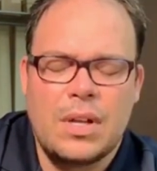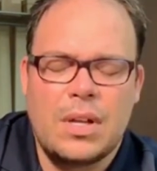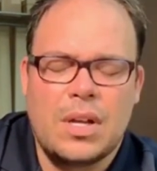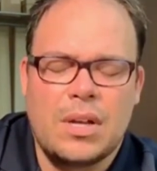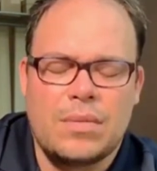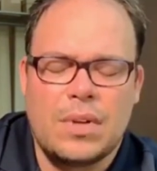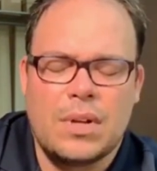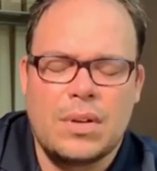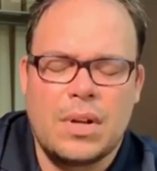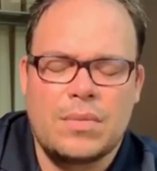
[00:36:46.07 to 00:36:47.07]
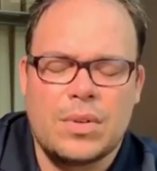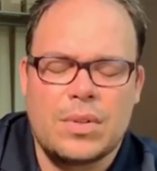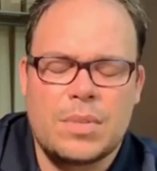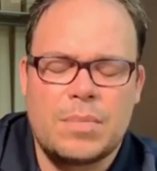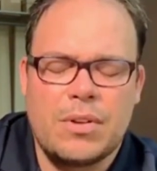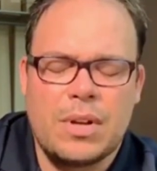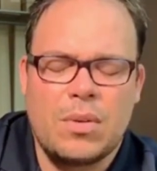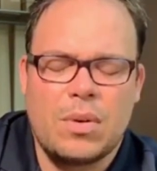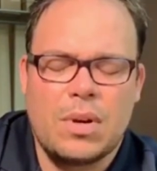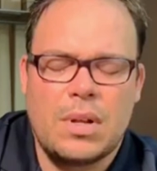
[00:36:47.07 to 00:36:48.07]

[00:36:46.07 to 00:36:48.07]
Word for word: of, uh, of your spirit, Lord.